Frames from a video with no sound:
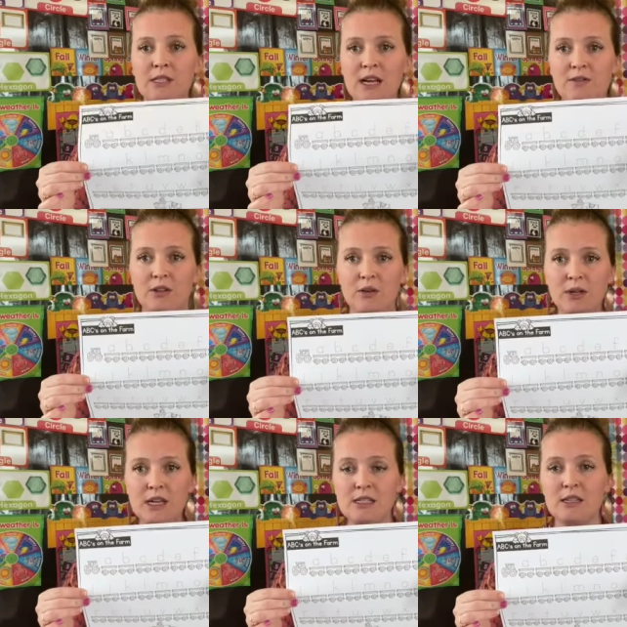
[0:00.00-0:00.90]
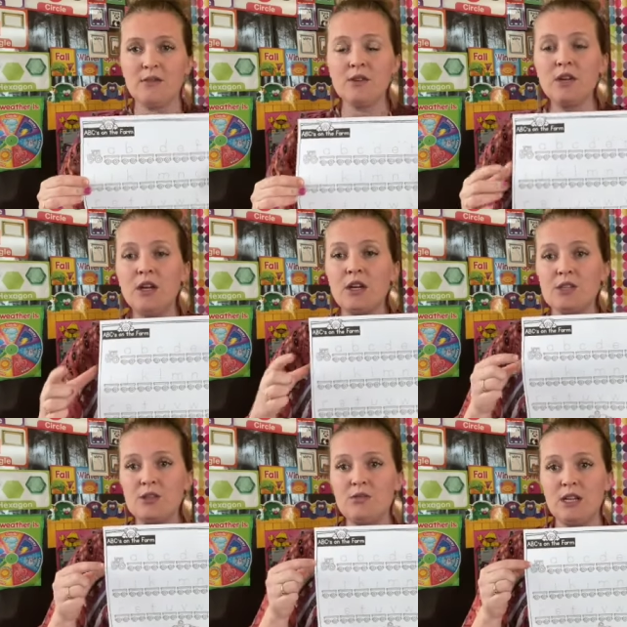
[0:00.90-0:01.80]
have the lowercase level.
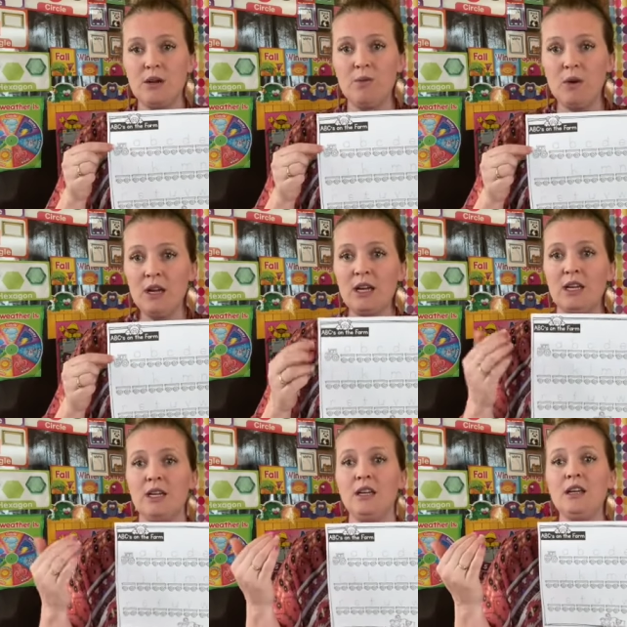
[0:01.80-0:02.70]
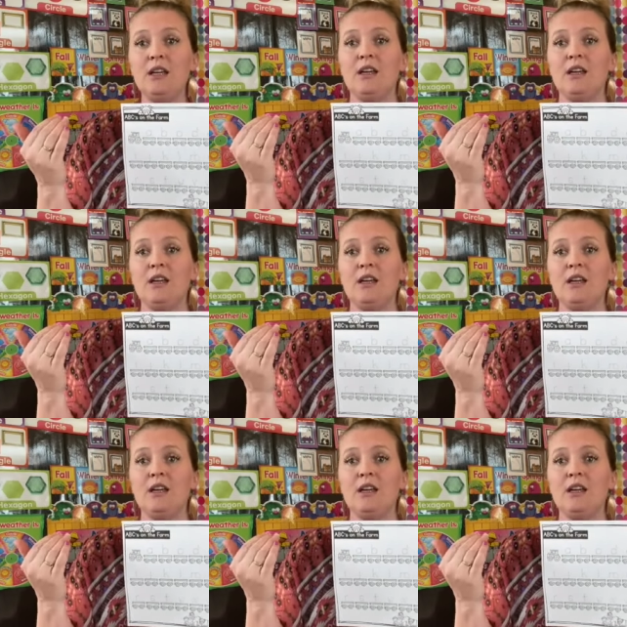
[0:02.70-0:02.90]
So day 1,